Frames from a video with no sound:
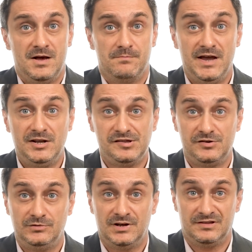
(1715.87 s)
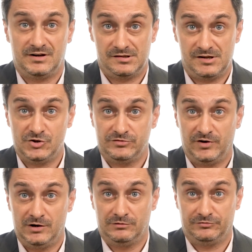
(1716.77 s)
Many students and research
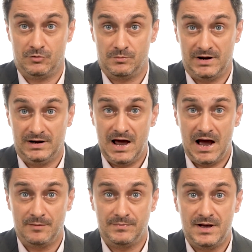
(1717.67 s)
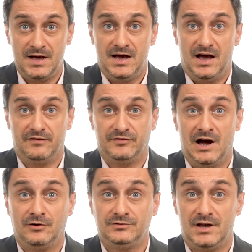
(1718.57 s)
fellows from my lab have
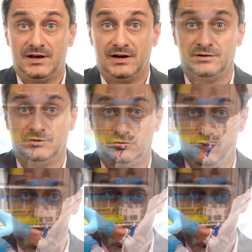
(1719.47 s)
now taken top